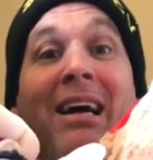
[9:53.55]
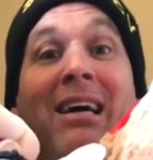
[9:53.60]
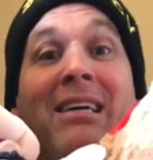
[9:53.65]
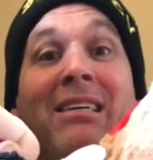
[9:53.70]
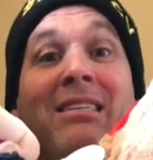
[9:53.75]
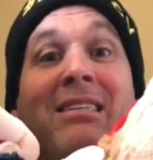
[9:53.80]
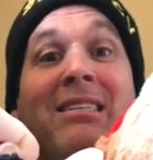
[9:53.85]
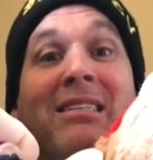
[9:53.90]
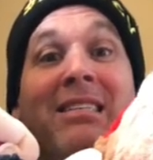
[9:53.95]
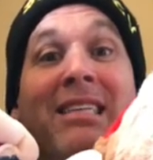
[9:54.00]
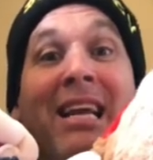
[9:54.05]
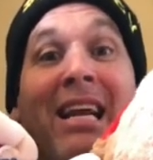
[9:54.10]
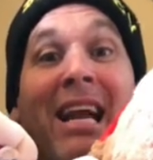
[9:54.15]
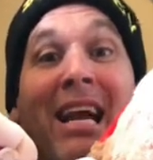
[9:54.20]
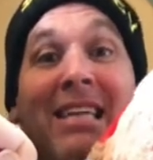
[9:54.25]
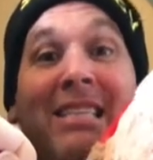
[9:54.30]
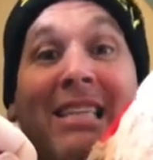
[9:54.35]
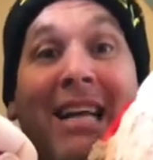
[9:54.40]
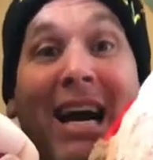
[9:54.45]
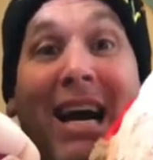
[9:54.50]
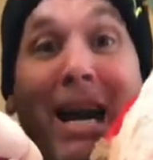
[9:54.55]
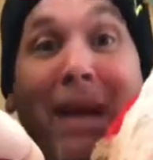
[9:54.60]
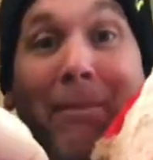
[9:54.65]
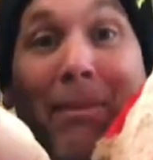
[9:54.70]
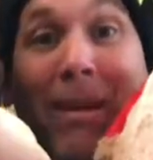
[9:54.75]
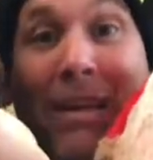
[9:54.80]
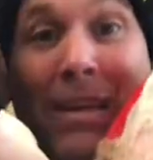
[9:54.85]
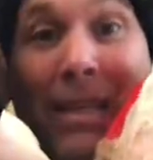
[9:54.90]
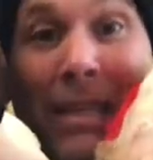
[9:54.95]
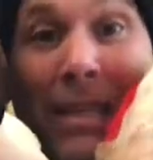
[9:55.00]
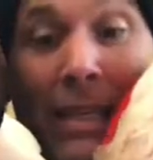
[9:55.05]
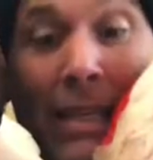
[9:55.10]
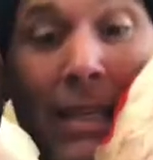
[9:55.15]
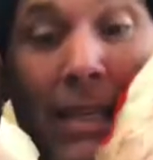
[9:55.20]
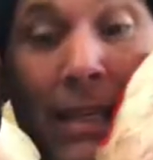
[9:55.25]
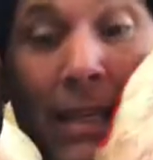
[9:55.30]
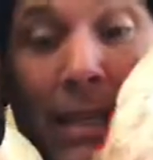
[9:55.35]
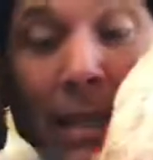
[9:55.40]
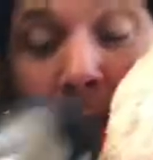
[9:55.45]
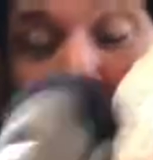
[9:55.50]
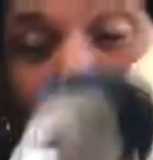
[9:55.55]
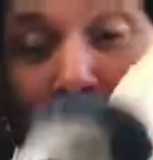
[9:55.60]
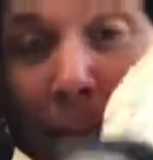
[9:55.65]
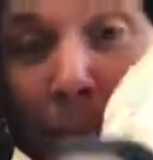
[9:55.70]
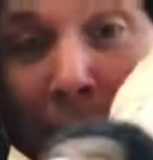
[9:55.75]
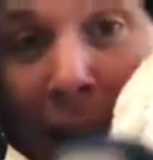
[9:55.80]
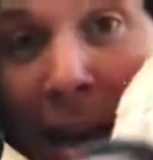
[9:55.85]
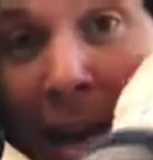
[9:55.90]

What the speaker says: I'll see you next time. Say bye,